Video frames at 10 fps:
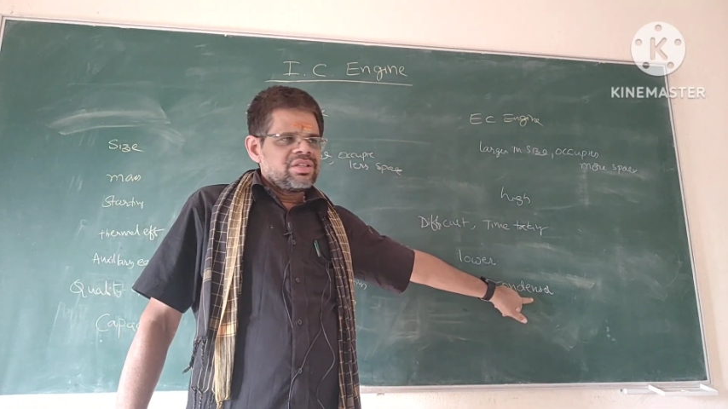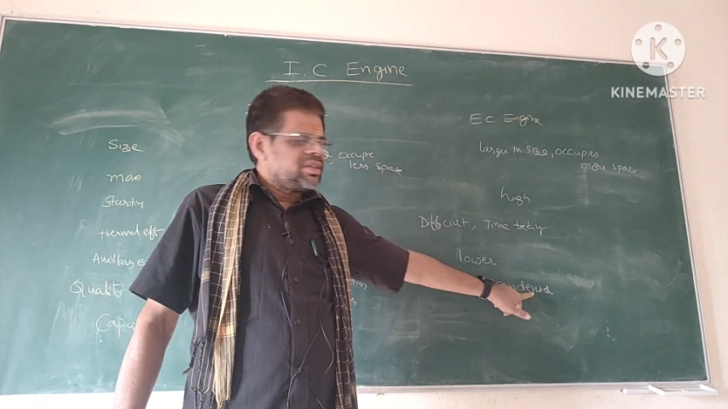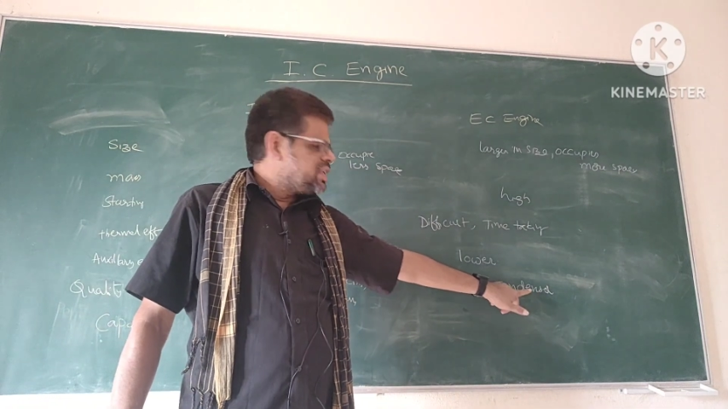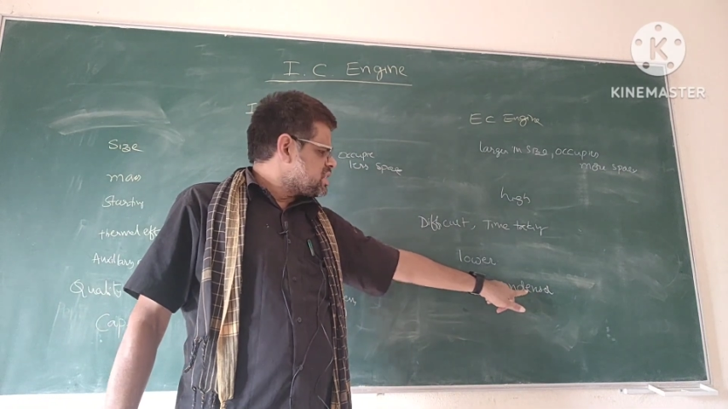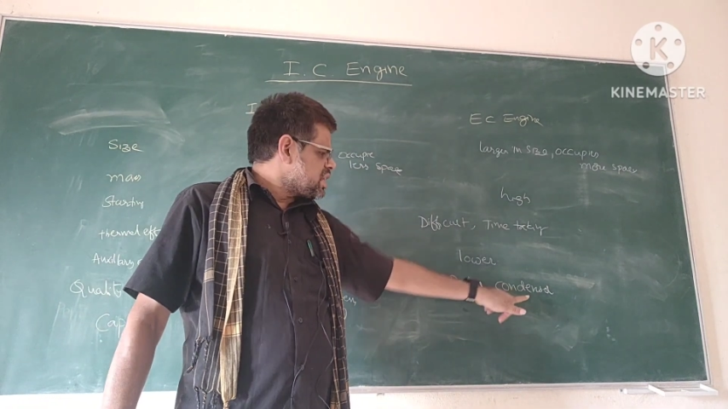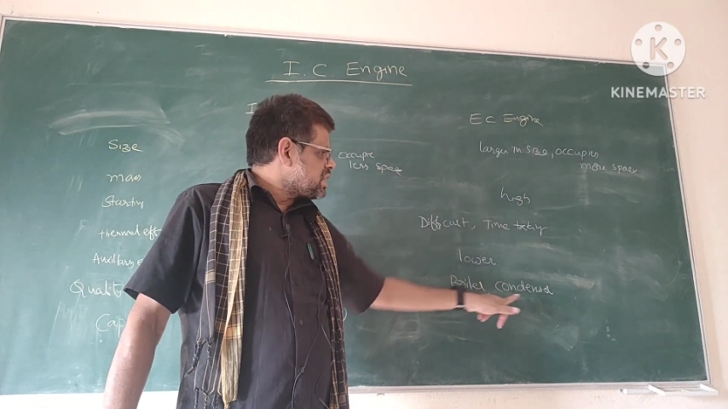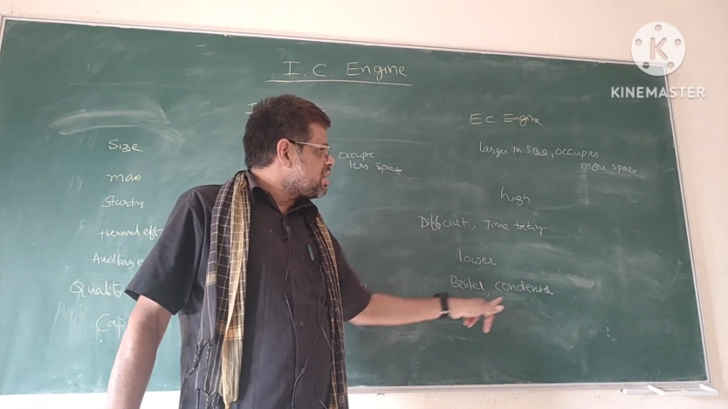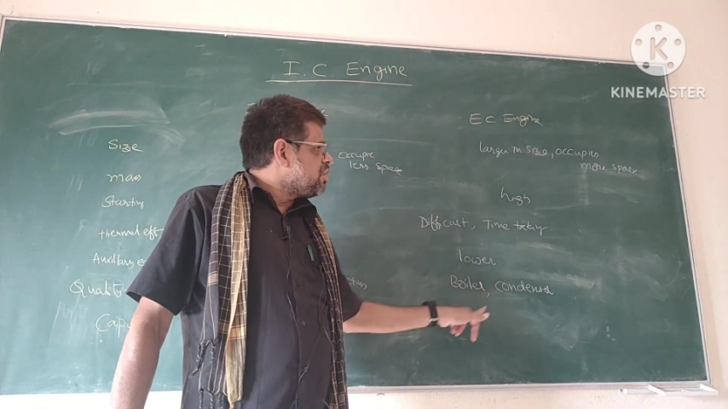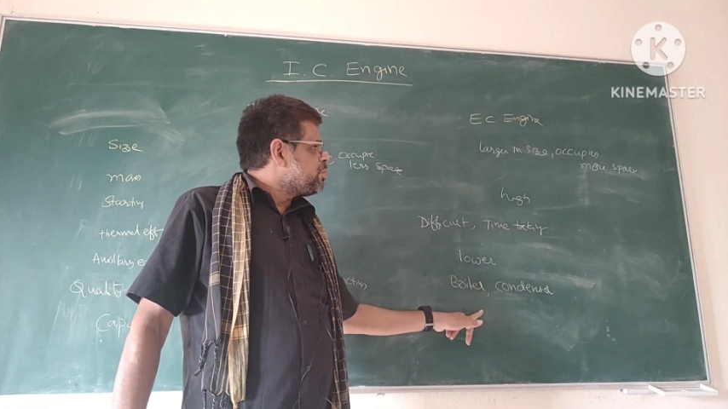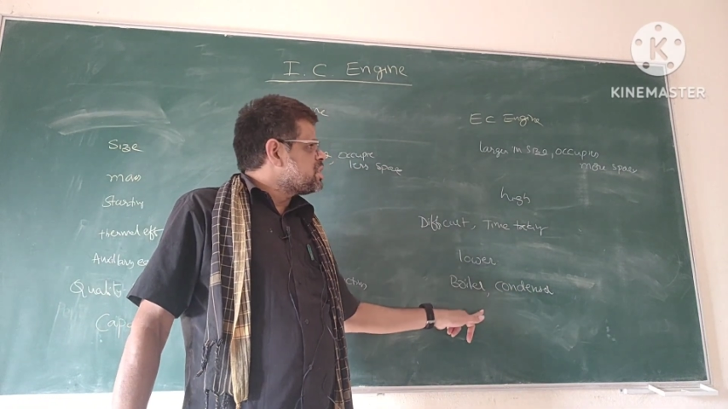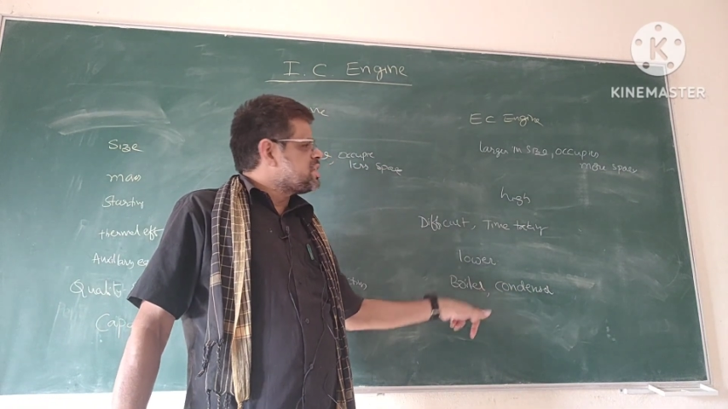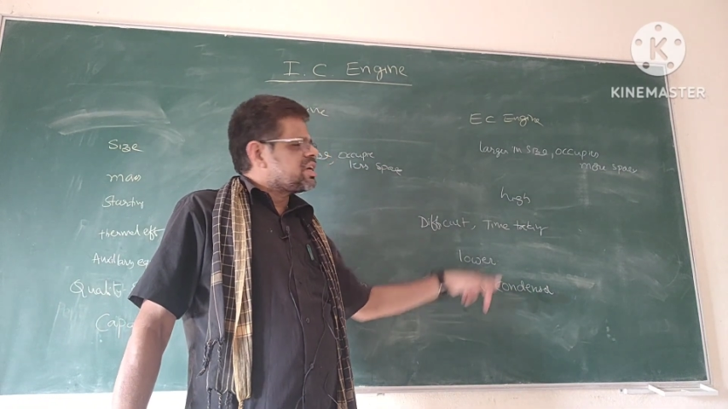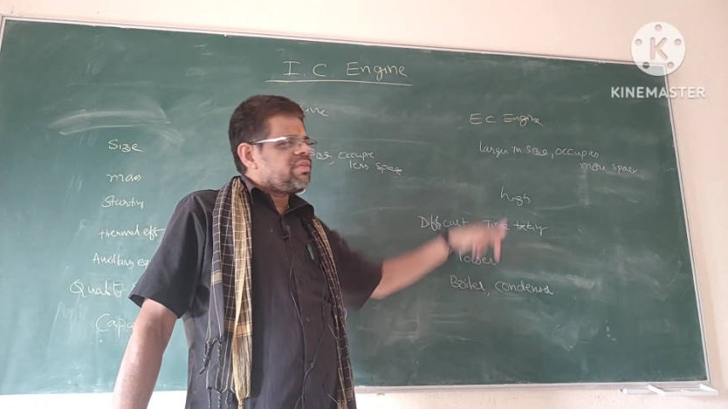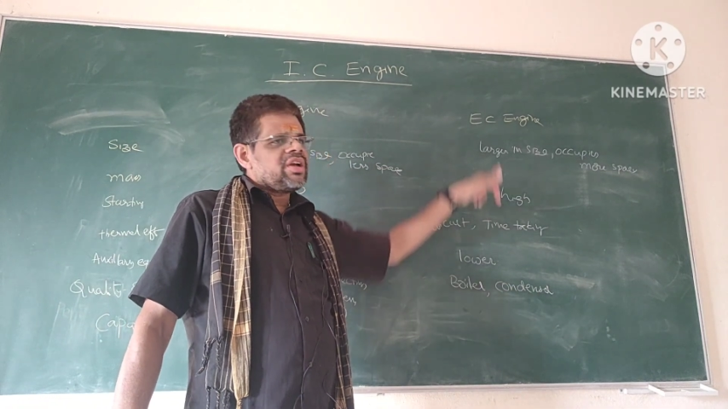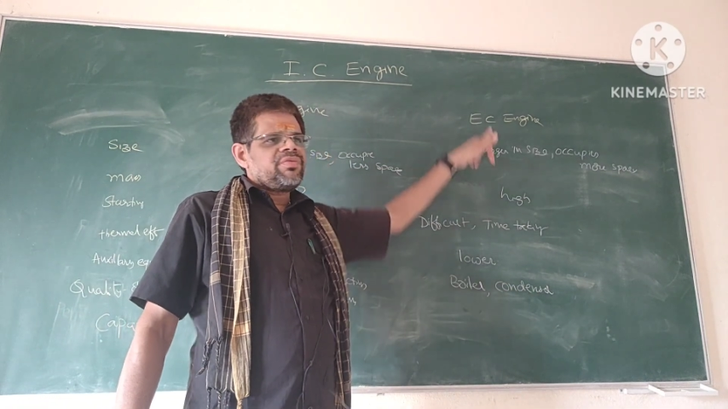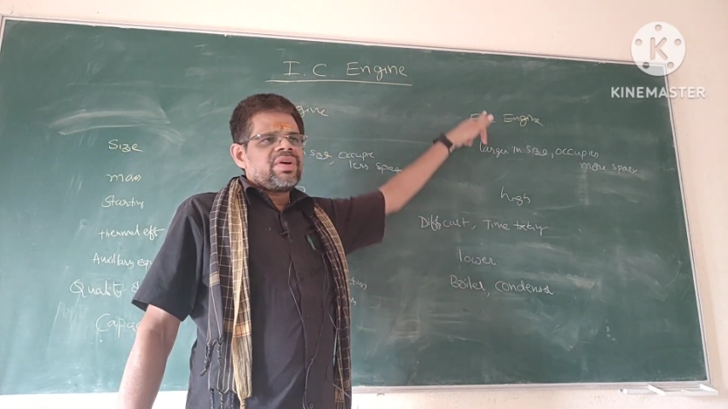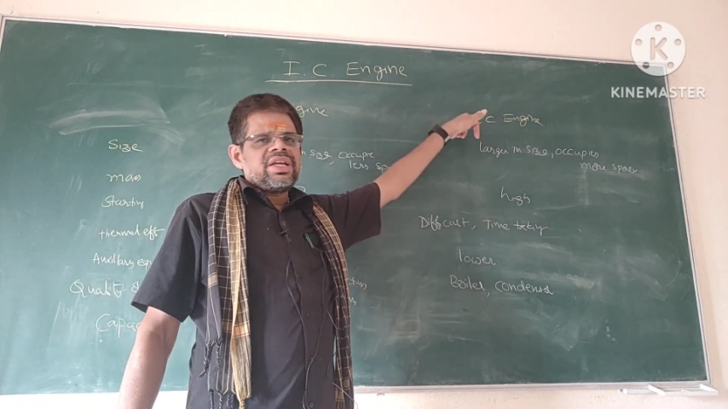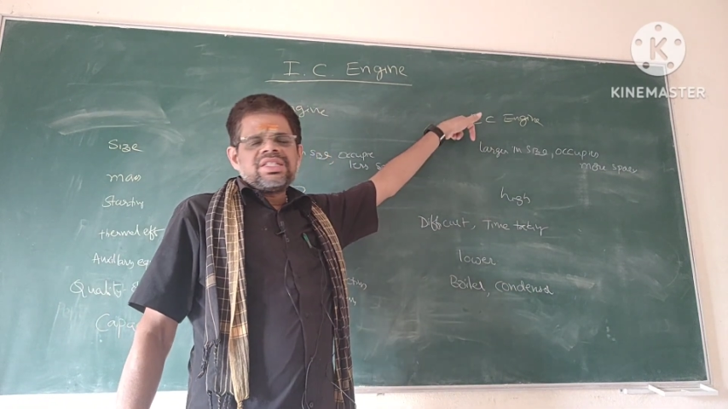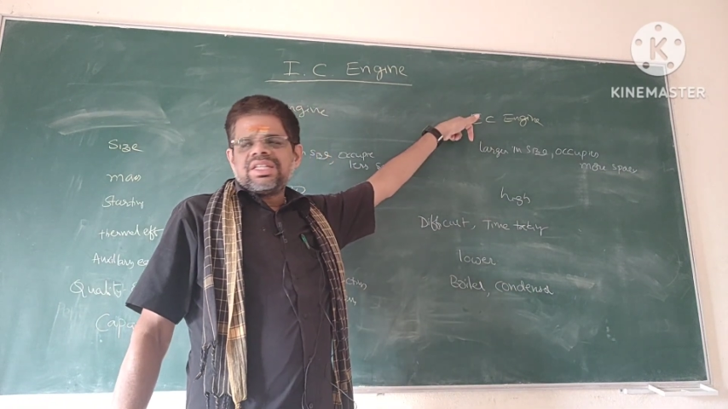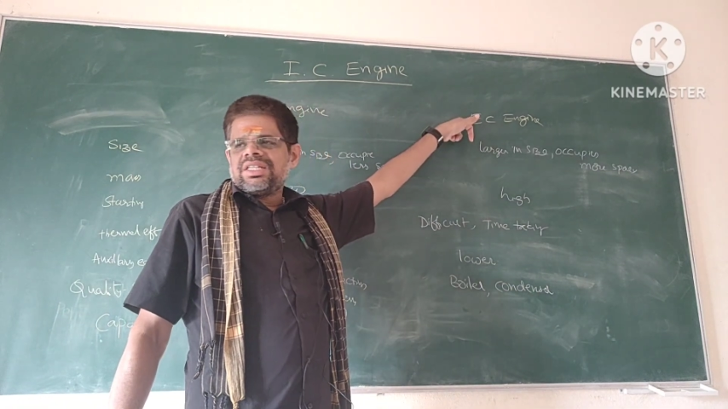So these are the components required for
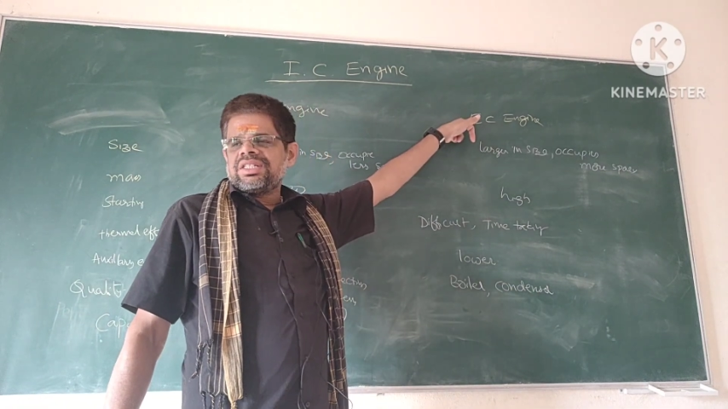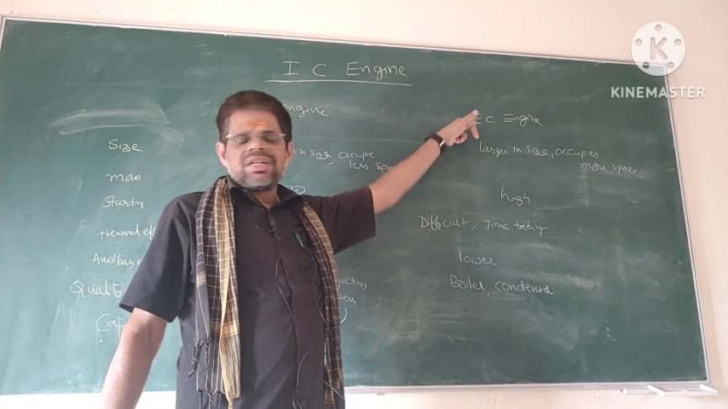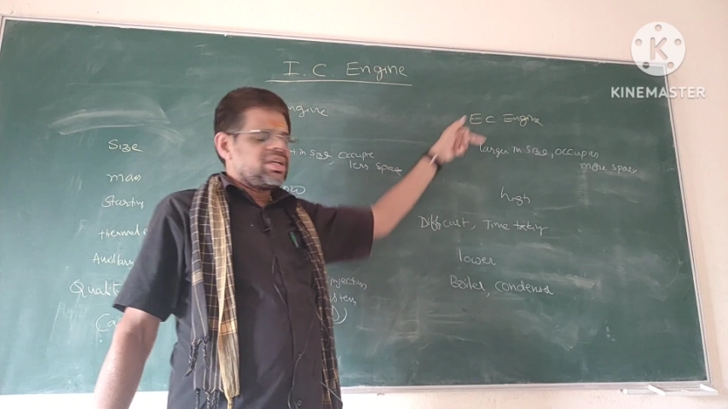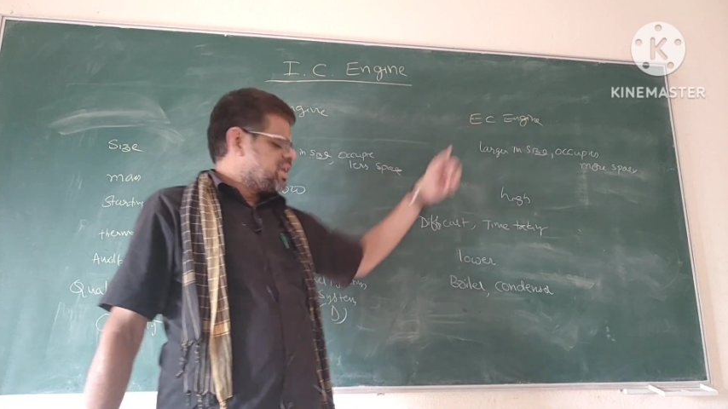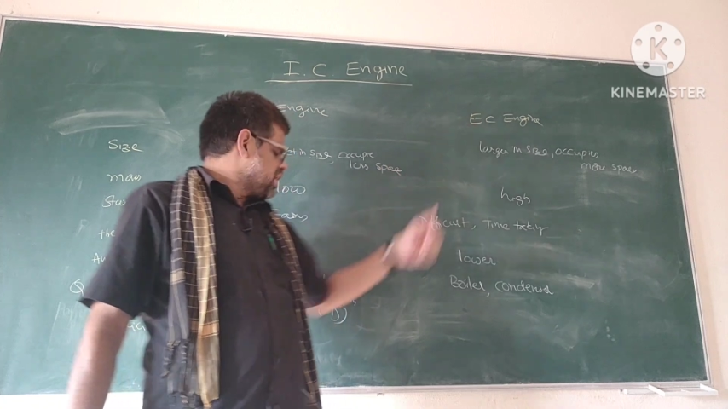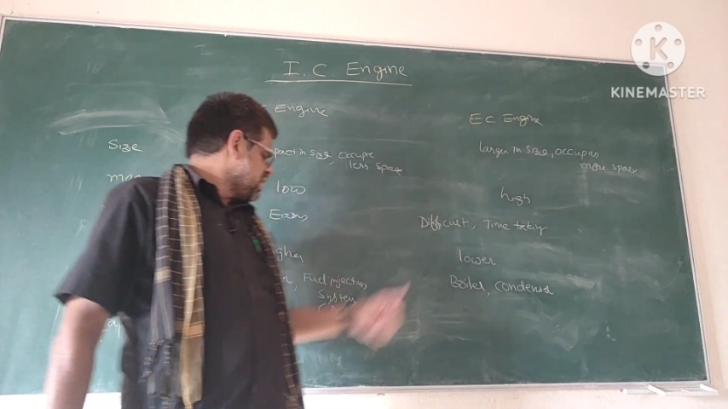AC engine,